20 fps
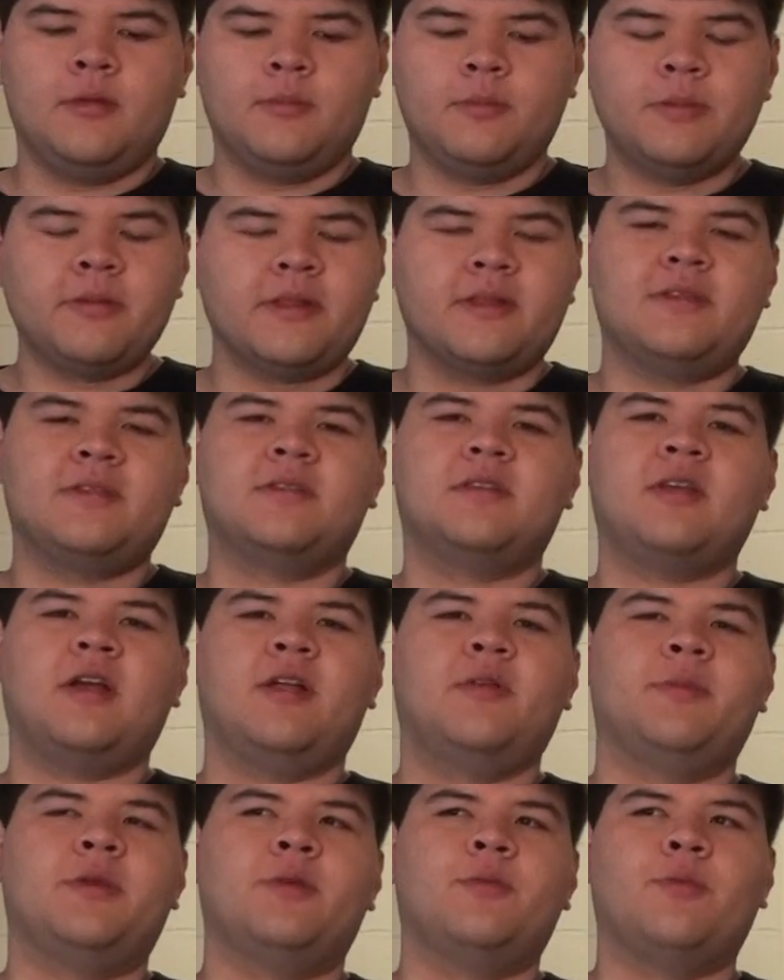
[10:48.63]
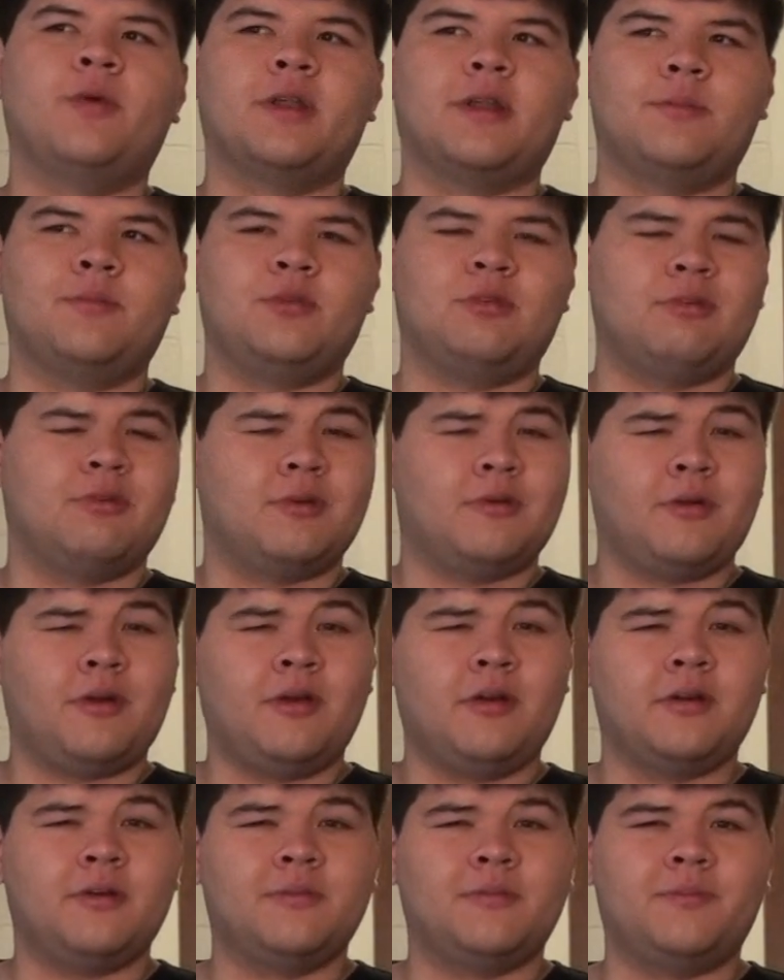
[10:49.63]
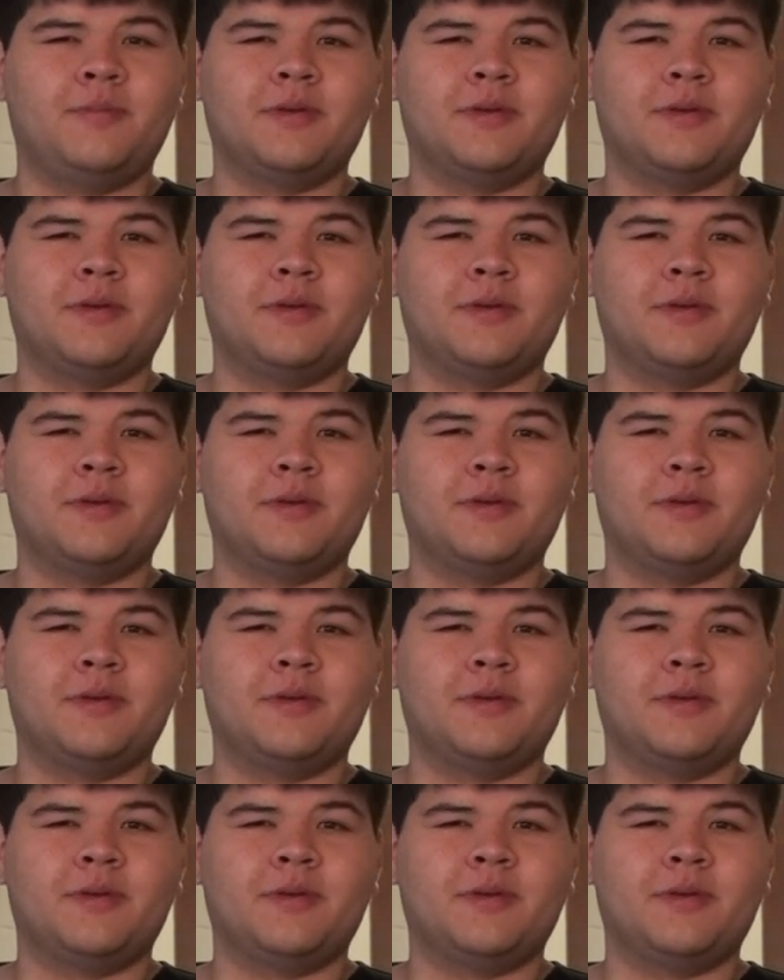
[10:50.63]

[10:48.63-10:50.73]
please tell me what I'm doing wrong,